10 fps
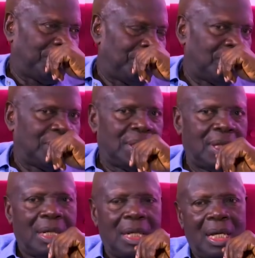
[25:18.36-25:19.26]

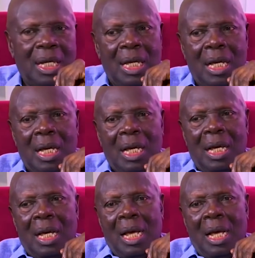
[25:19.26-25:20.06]
(no one is talking)